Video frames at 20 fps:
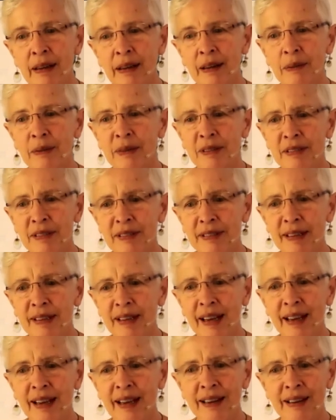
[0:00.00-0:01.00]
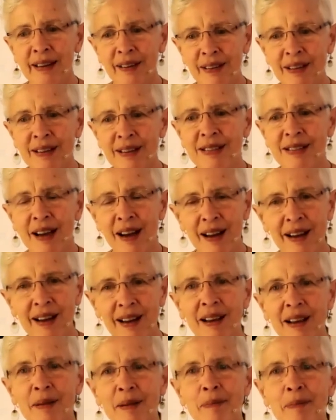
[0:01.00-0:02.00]
I want to say in our
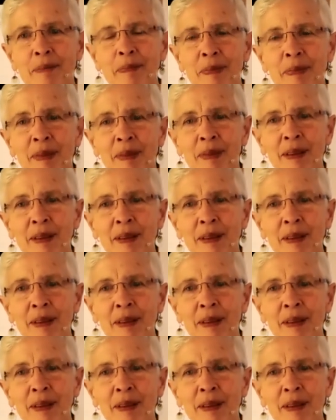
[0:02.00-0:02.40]
time,